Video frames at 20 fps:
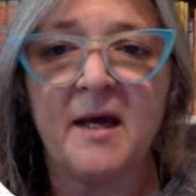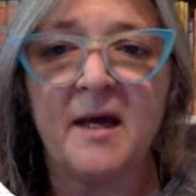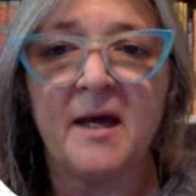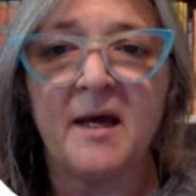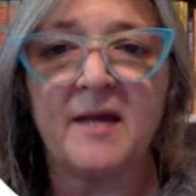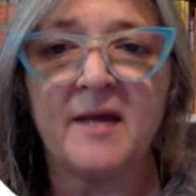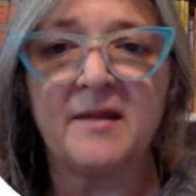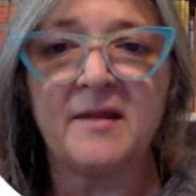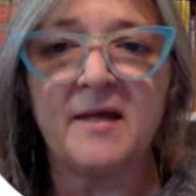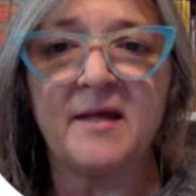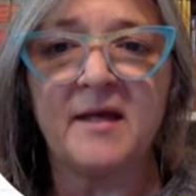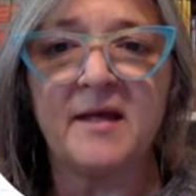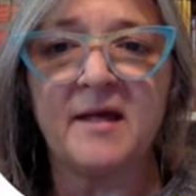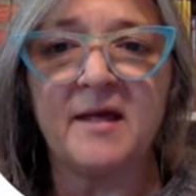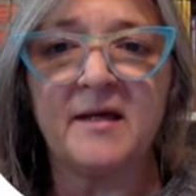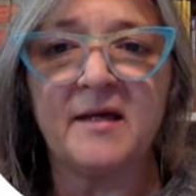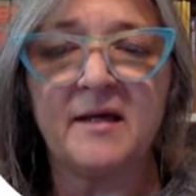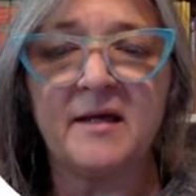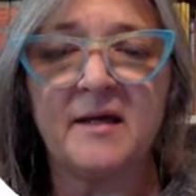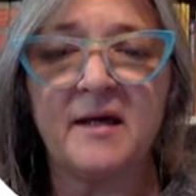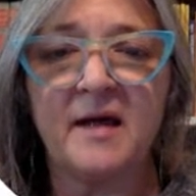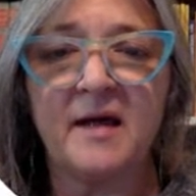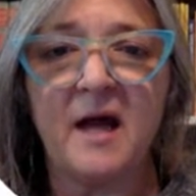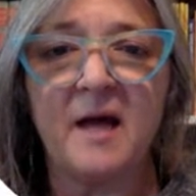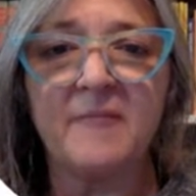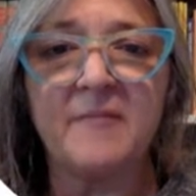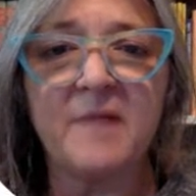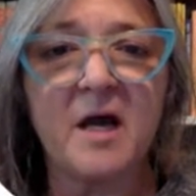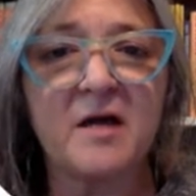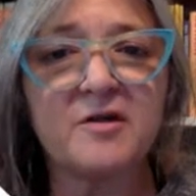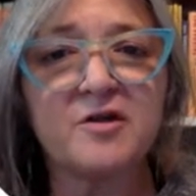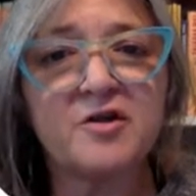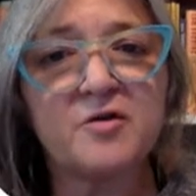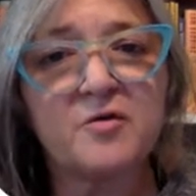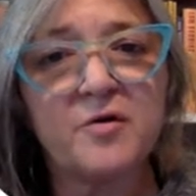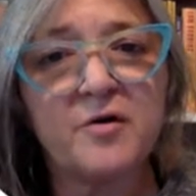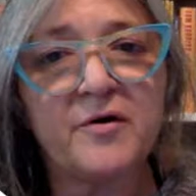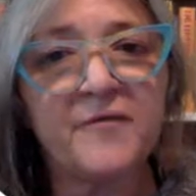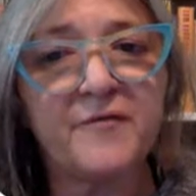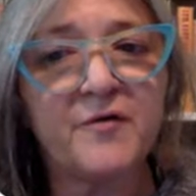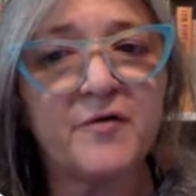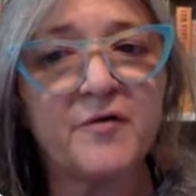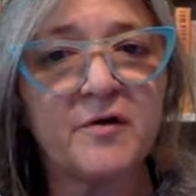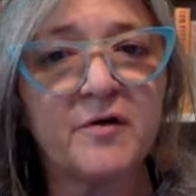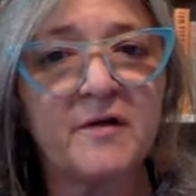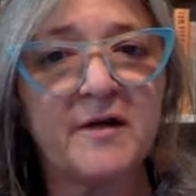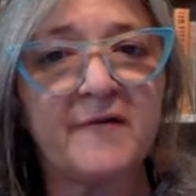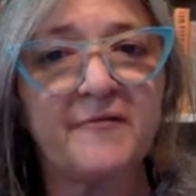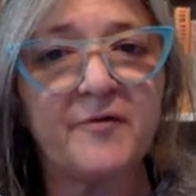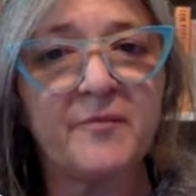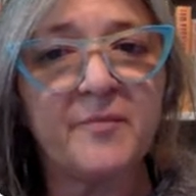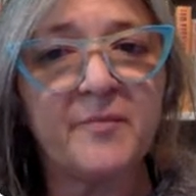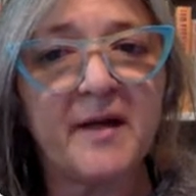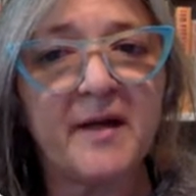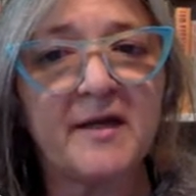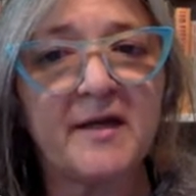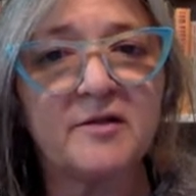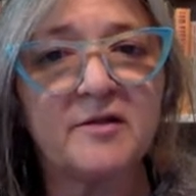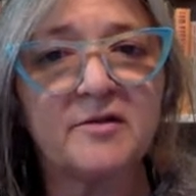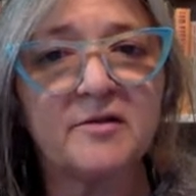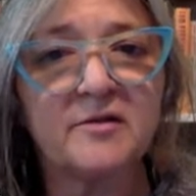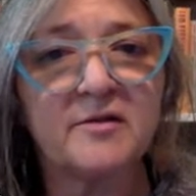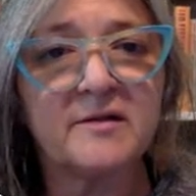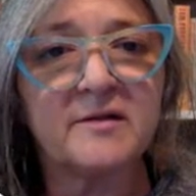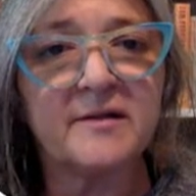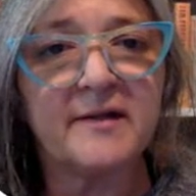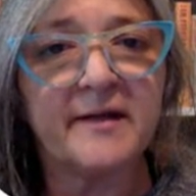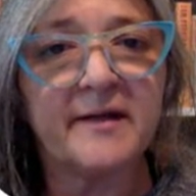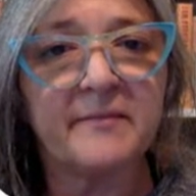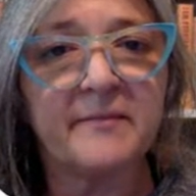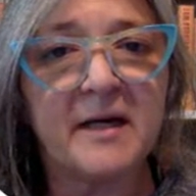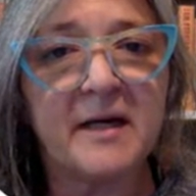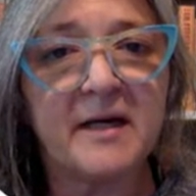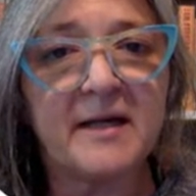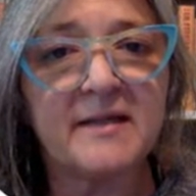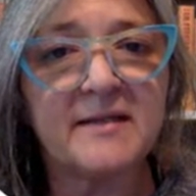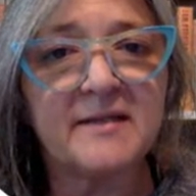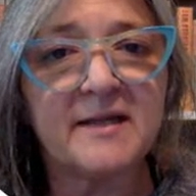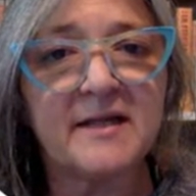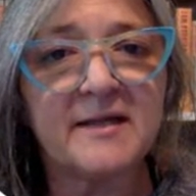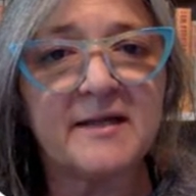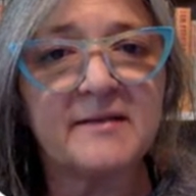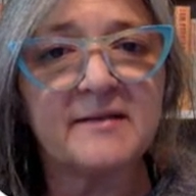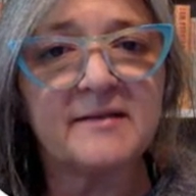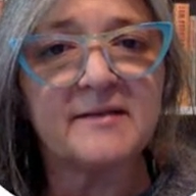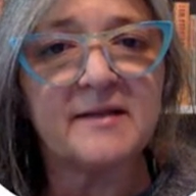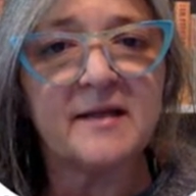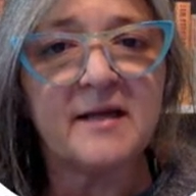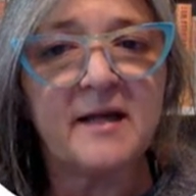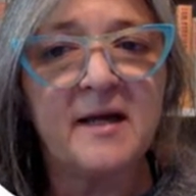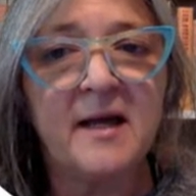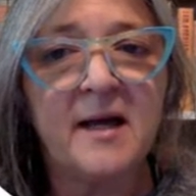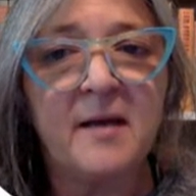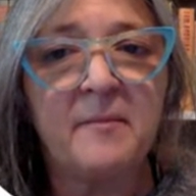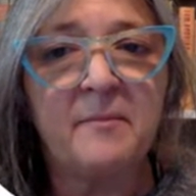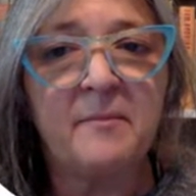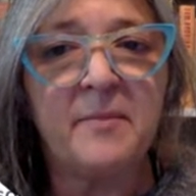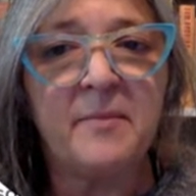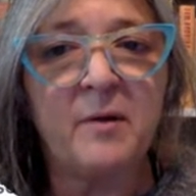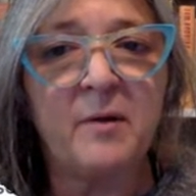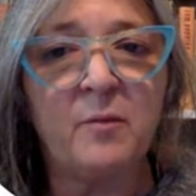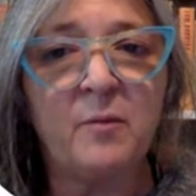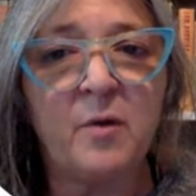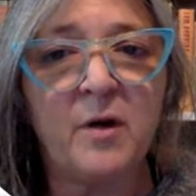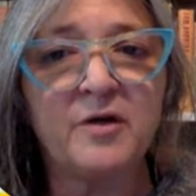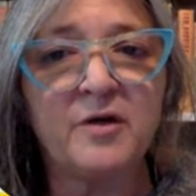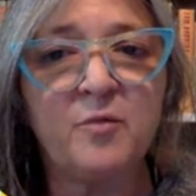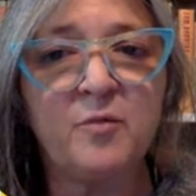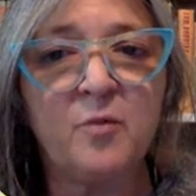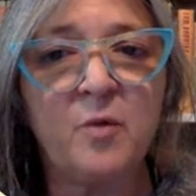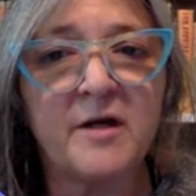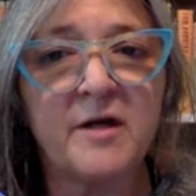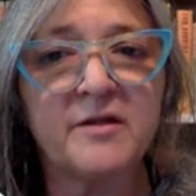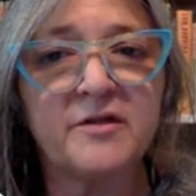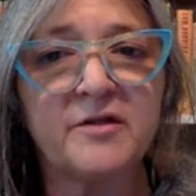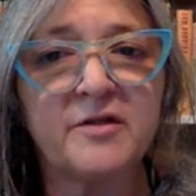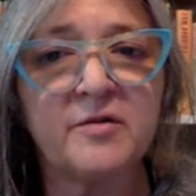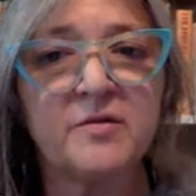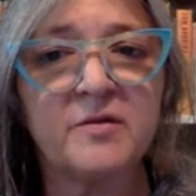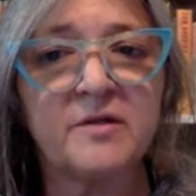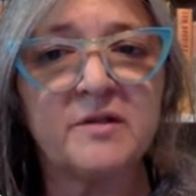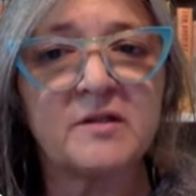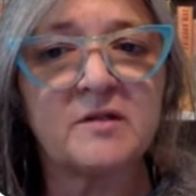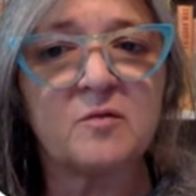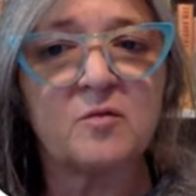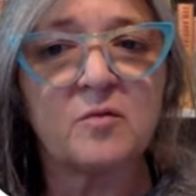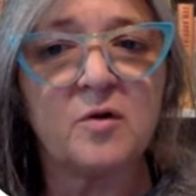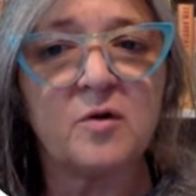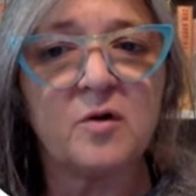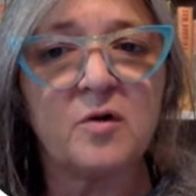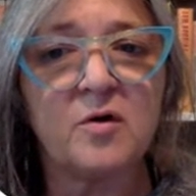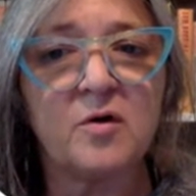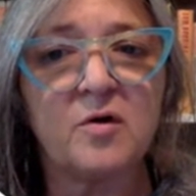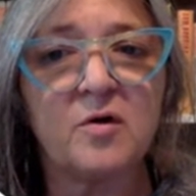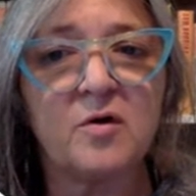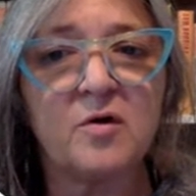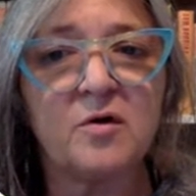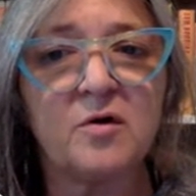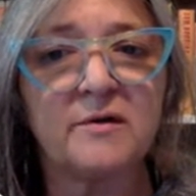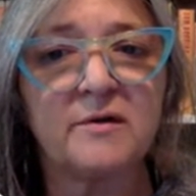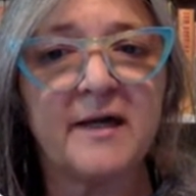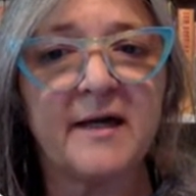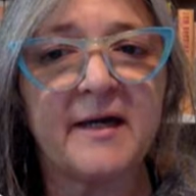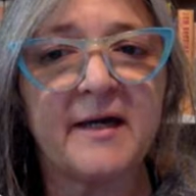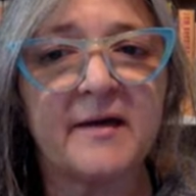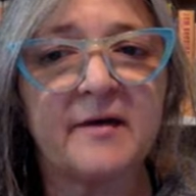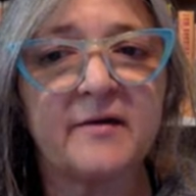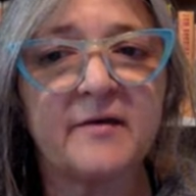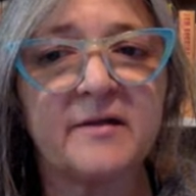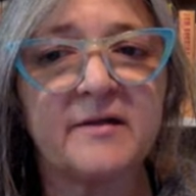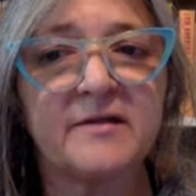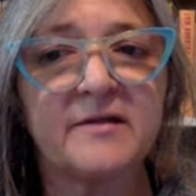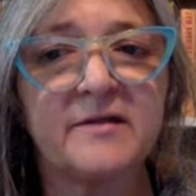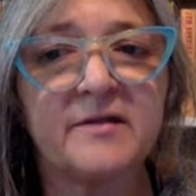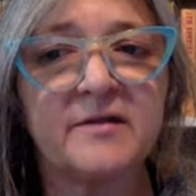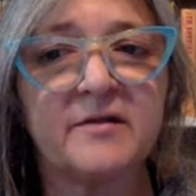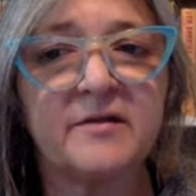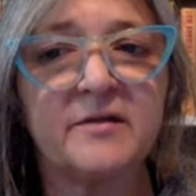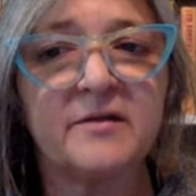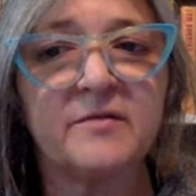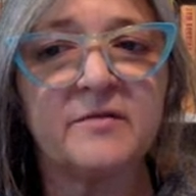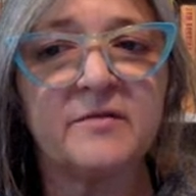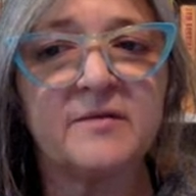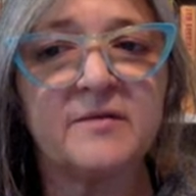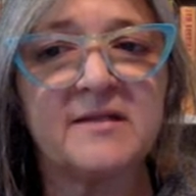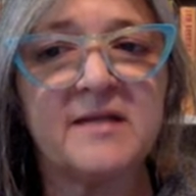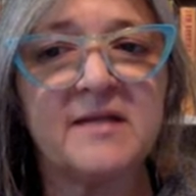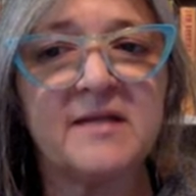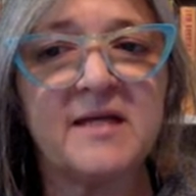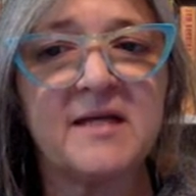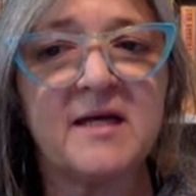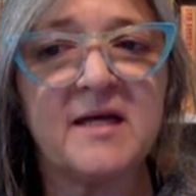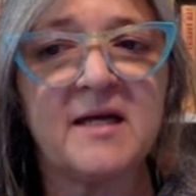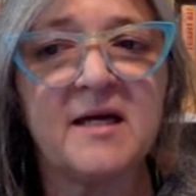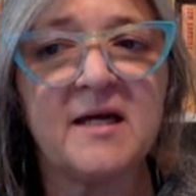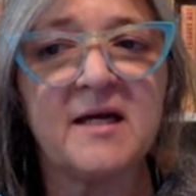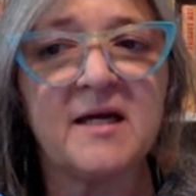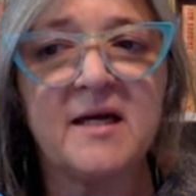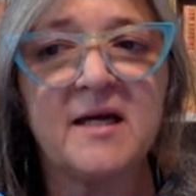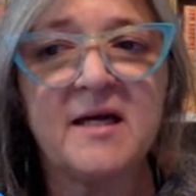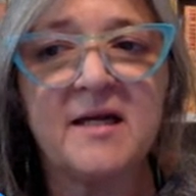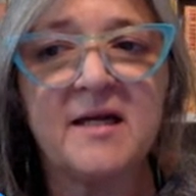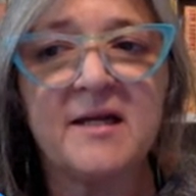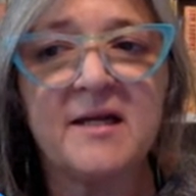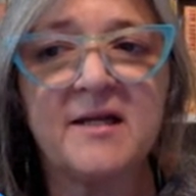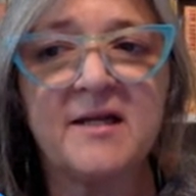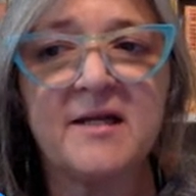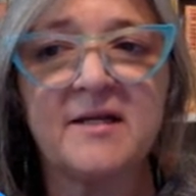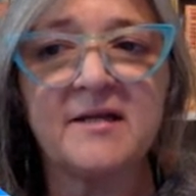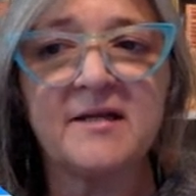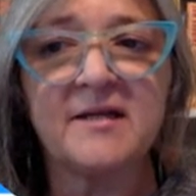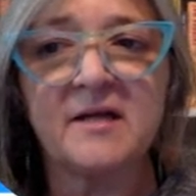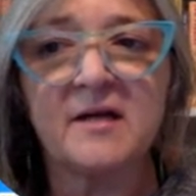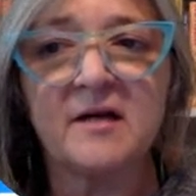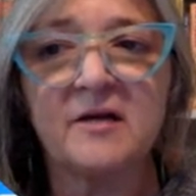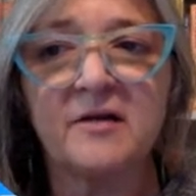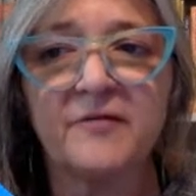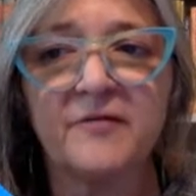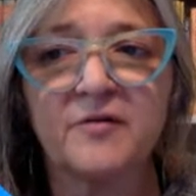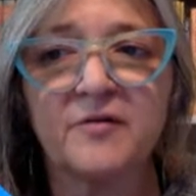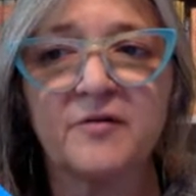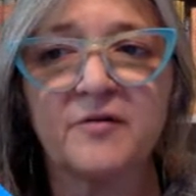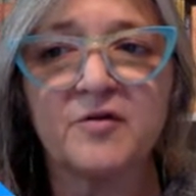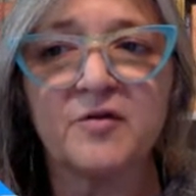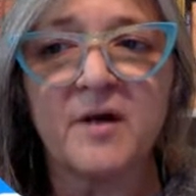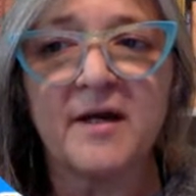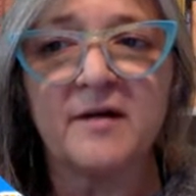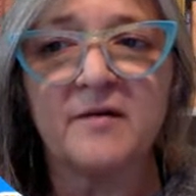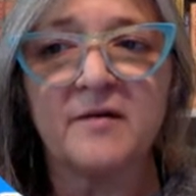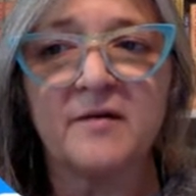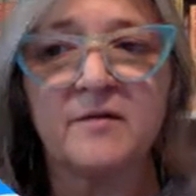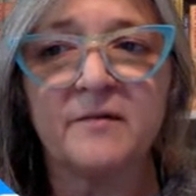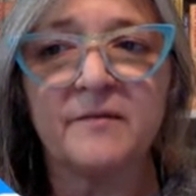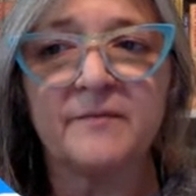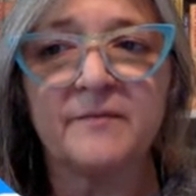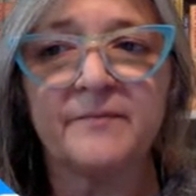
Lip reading: And then I'm not sure if your Clever page looks like mine does, but what you want to do is scroll down until you see this colorful triangle.